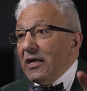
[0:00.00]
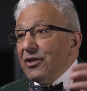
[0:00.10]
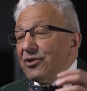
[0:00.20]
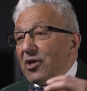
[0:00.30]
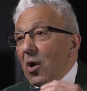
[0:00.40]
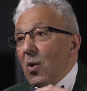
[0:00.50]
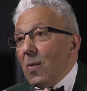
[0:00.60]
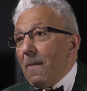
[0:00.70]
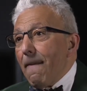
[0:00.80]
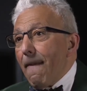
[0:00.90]

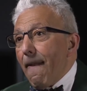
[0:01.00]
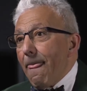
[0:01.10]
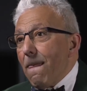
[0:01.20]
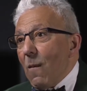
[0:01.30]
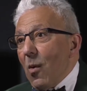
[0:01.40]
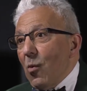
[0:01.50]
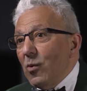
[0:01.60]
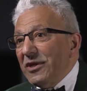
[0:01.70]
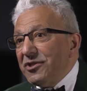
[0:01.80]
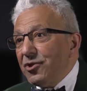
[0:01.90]
So
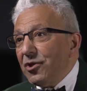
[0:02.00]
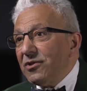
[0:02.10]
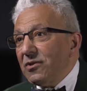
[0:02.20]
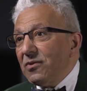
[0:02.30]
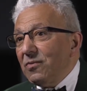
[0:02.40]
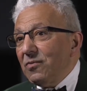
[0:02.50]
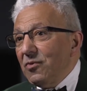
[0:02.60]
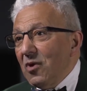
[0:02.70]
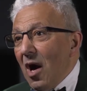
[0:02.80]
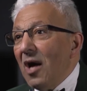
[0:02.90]
we should
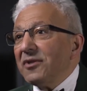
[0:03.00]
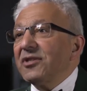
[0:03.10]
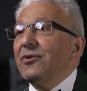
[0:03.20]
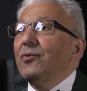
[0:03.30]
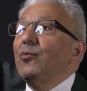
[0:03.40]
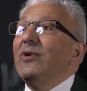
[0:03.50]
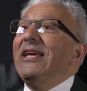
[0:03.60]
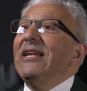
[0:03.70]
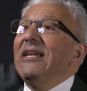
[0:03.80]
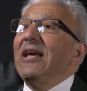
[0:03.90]
not
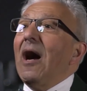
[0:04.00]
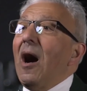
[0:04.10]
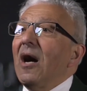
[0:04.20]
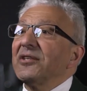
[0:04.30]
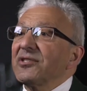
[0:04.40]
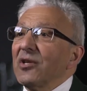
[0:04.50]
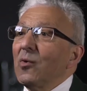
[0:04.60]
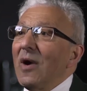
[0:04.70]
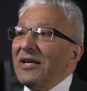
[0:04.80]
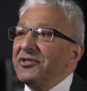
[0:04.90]
really ask the
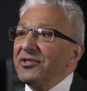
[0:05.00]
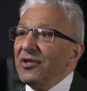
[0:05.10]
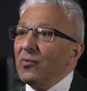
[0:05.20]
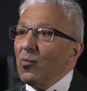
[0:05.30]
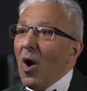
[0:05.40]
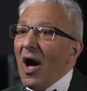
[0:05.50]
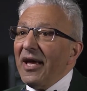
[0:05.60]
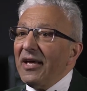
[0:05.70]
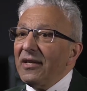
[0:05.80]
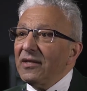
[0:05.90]
question,
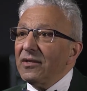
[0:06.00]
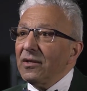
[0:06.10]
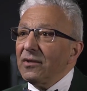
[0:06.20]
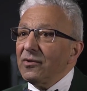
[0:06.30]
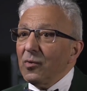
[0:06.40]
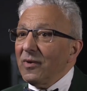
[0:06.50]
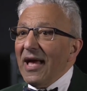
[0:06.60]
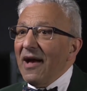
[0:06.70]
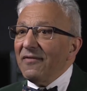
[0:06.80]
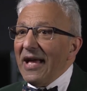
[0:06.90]
why do we
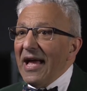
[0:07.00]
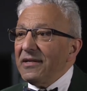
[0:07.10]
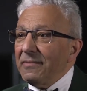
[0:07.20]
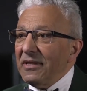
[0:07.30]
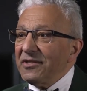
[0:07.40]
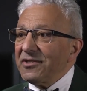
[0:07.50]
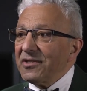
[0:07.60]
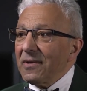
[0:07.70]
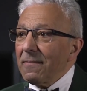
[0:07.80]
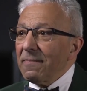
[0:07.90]
have
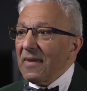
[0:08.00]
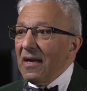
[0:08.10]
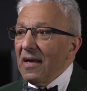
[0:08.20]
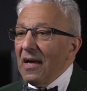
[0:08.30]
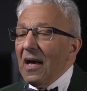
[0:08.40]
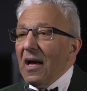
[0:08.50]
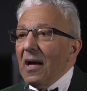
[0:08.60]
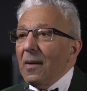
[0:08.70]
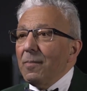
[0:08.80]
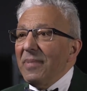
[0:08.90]
enemies?
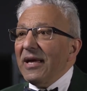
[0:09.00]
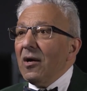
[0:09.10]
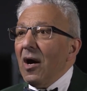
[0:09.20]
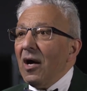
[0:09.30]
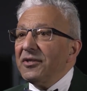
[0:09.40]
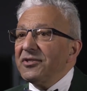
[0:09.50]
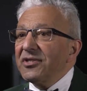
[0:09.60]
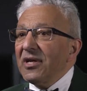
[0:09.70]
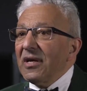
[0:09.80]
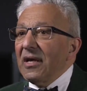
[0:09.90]

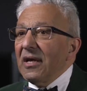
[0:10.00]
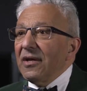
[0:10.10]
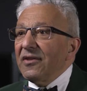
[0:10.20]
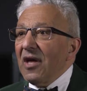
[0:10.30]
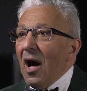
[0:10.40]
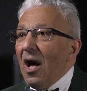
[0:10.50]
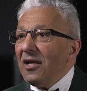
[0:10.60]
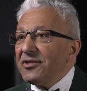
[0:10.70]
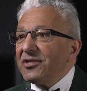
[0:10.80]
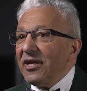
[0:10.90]
Because the
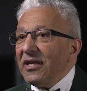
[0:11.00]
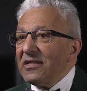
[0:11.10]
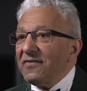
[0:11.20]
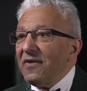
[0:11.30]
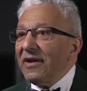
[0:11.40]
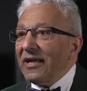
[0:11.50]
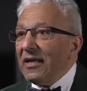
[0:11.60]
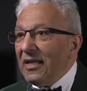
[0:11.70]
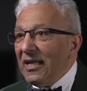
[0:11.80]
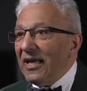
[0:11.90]
answer is very
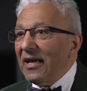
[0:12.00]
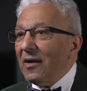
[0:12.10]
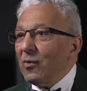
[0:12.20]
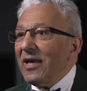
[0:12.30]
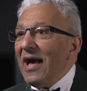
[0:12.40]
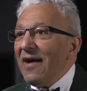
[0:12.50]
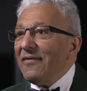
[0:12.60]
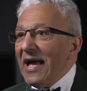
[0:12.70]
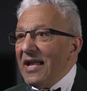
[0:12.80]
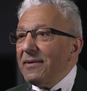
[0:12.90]
clear. We have
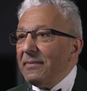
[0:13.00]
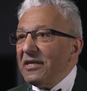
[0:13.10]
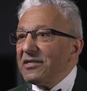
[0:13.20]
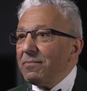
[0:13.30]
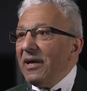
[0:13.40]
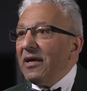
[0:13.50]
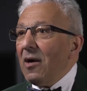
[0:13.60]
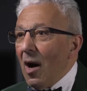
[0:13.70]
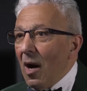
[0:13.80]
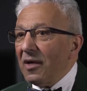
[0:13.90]
enemies
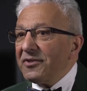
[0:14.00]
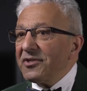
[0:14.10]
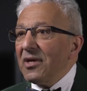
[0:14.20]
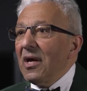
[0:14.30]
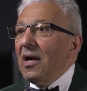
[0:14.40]
because